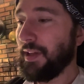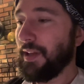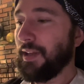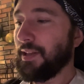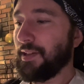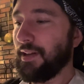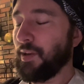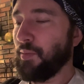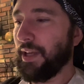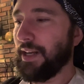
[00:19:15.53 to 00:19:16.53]
instead of
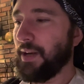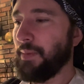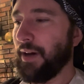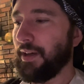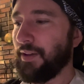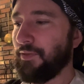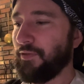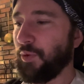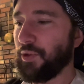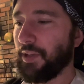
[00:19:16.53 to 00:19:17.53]
complaining about it and
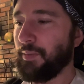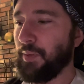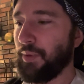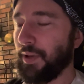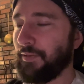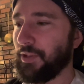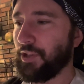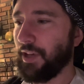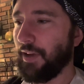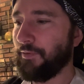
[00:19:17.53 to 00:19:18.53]
forcing people off the
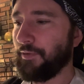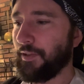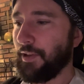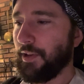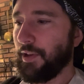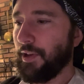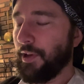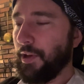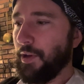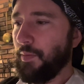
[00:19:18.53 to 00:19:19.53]
shelf.
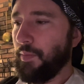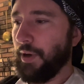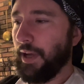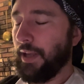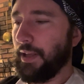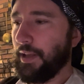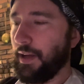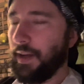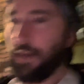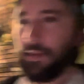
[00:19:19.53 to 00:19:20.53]
But
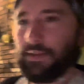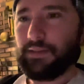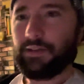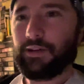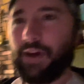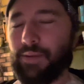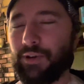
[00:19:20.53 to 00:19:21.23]
grab one of